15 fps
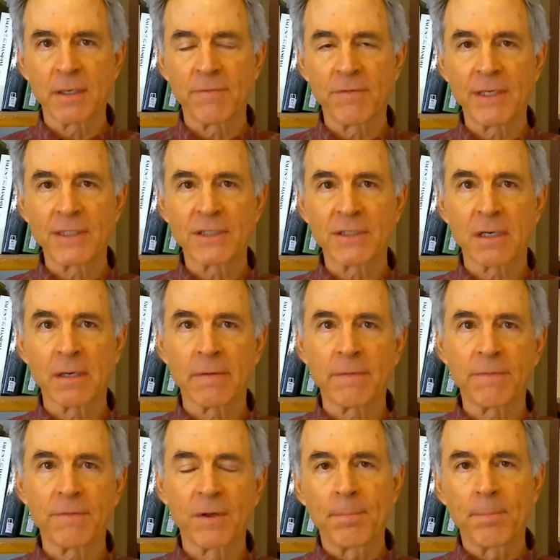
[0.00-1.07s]
of
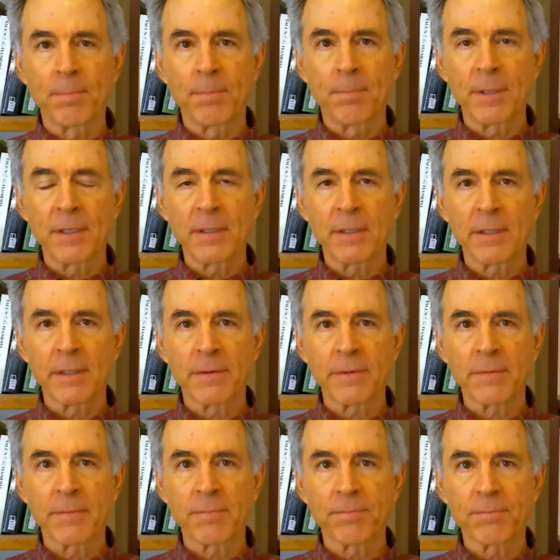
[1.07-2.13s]
Esau
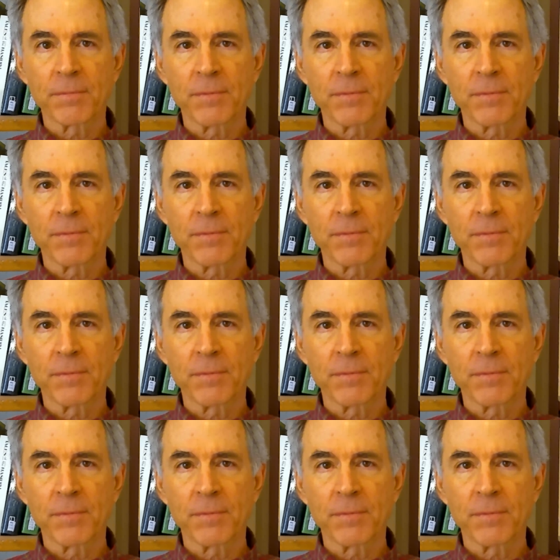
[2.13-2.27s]
being